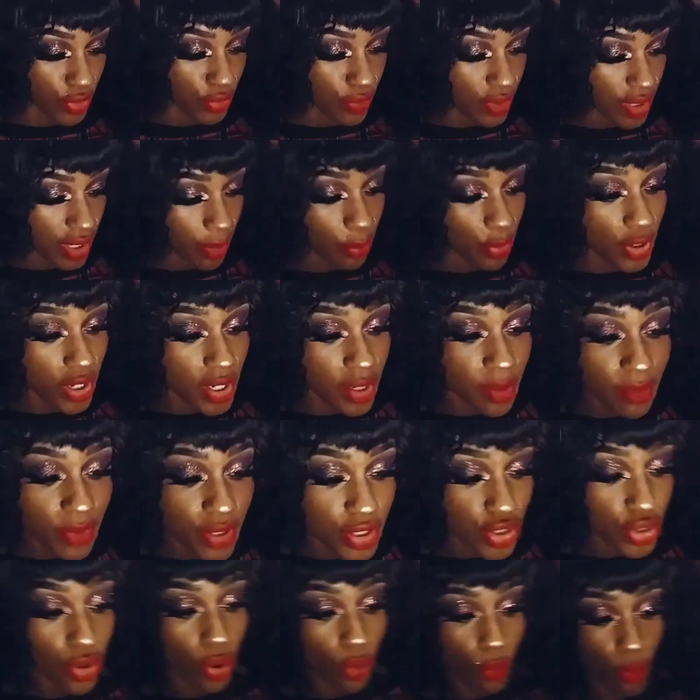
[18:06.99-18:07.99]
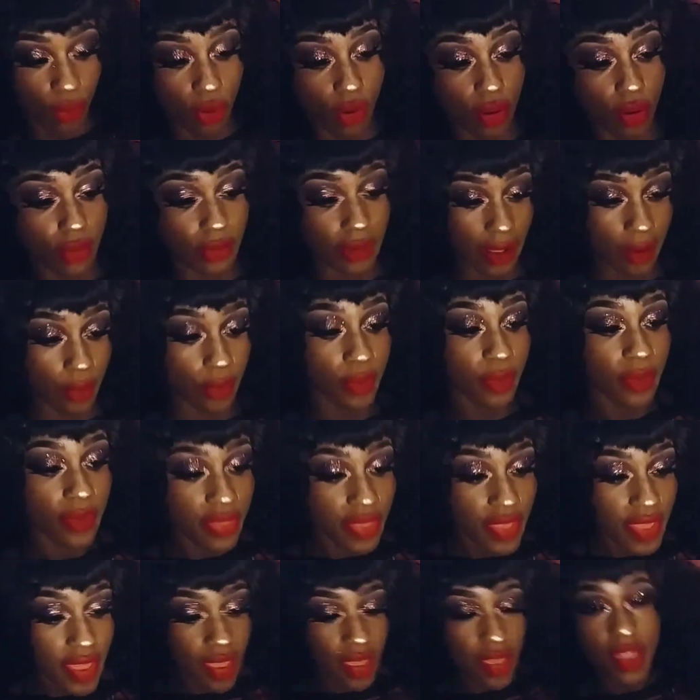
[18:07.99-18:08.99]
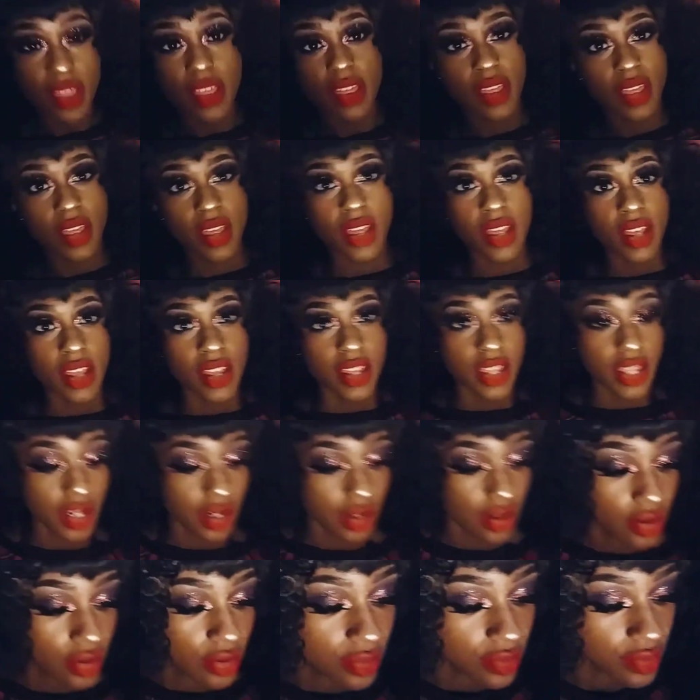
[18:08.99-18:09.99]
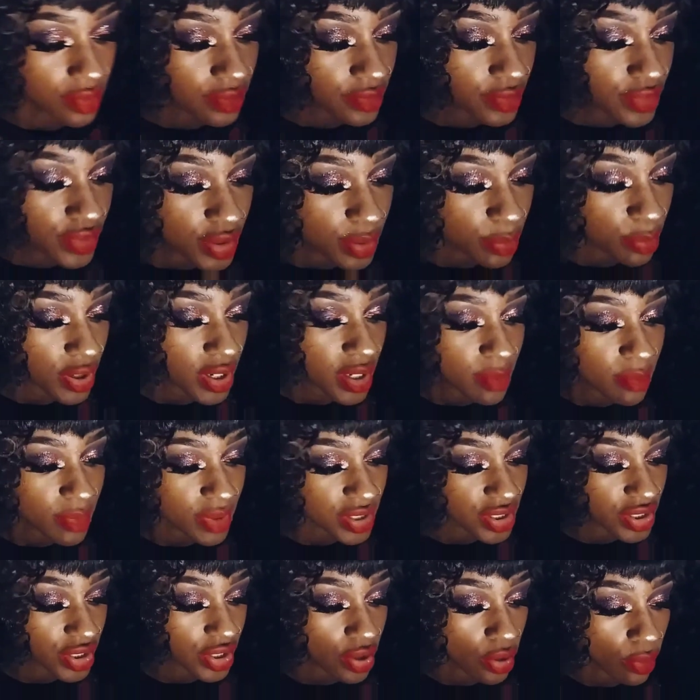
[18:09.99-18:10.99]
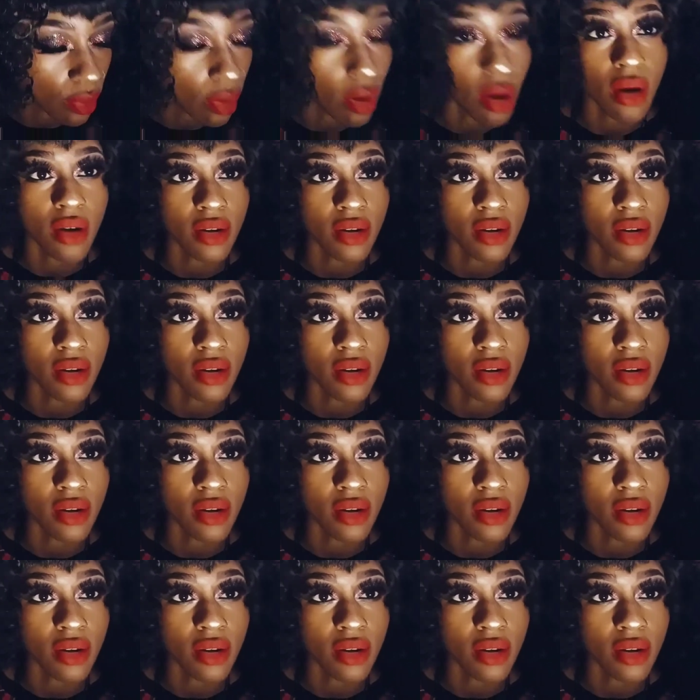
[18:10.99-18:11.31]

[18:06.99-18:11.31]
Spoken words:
You know, you can pretty much go all out with the look because it's glitter, and